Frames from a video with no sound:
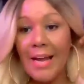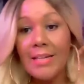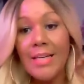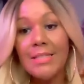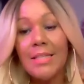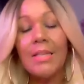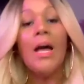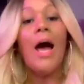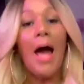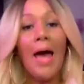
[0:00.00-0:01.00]
Like, listen,
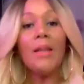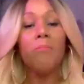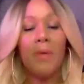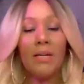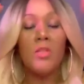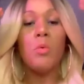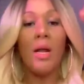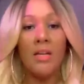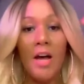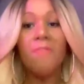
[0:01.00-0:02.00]
I done been through
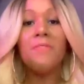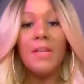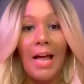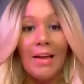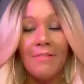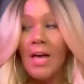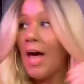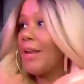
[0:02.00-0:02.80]
enough life.